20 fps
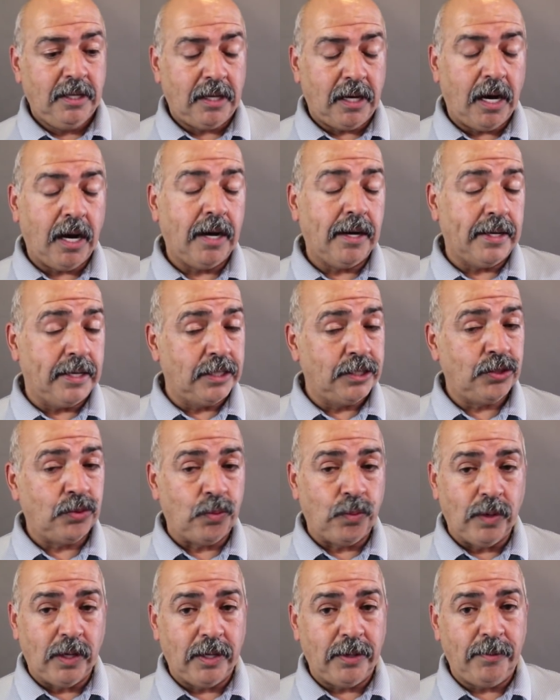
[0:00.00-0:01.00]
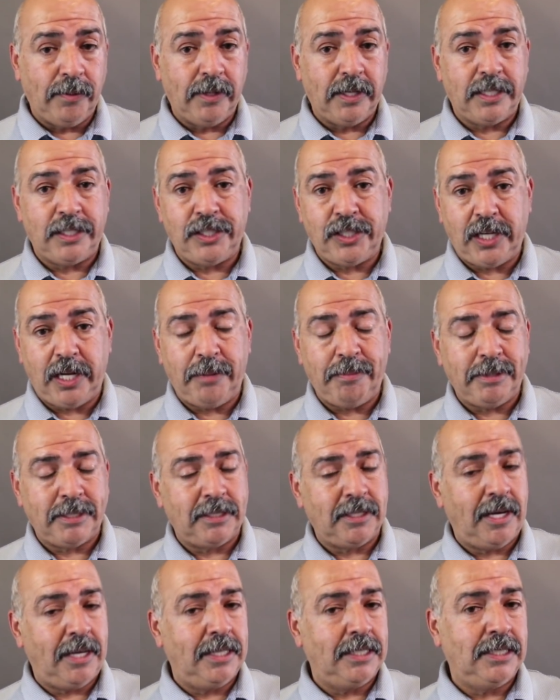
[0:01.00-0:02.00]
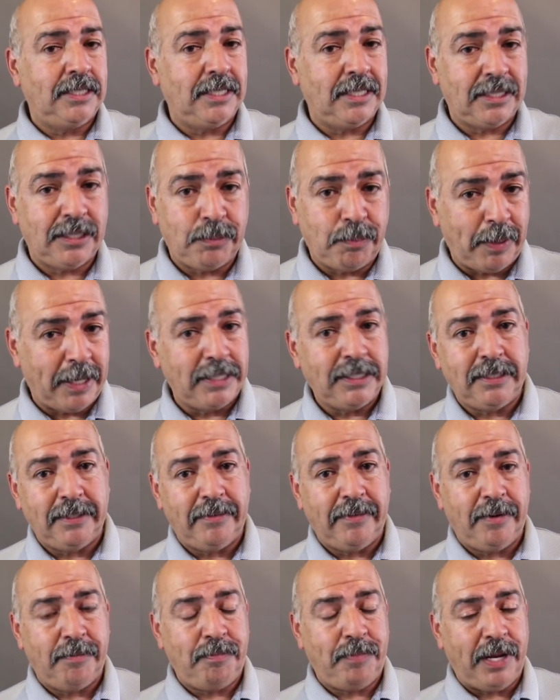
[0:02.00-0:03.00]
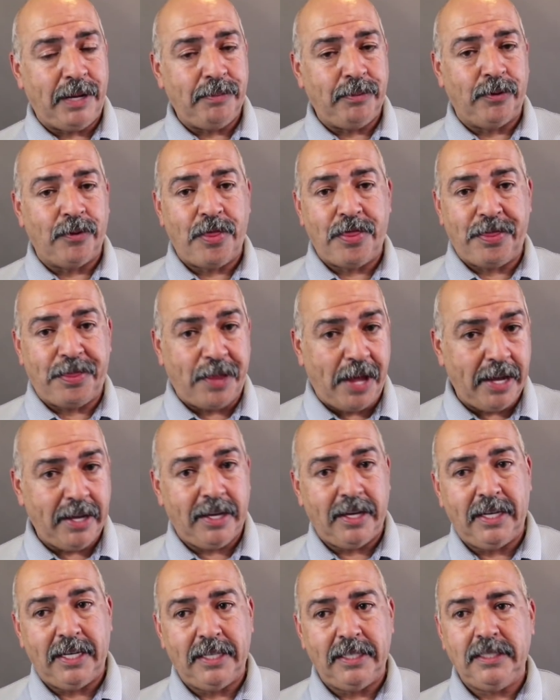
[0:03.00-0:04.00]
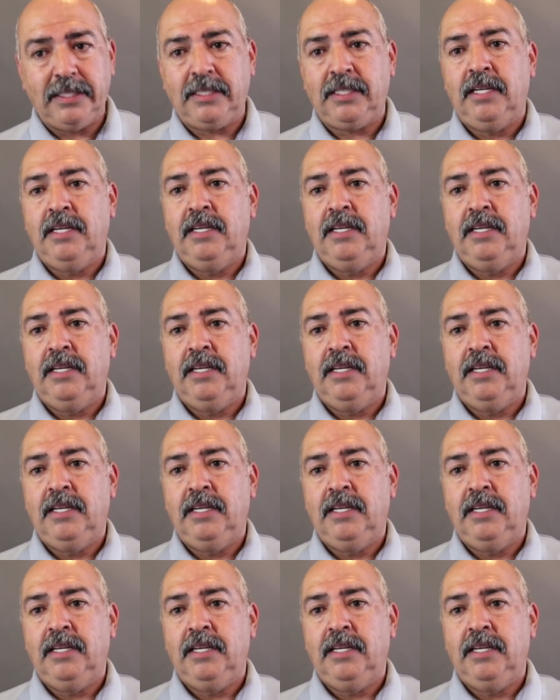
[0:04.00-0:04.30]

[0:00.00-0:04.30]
It's really, really cheap. It's not as expensive as people think it is.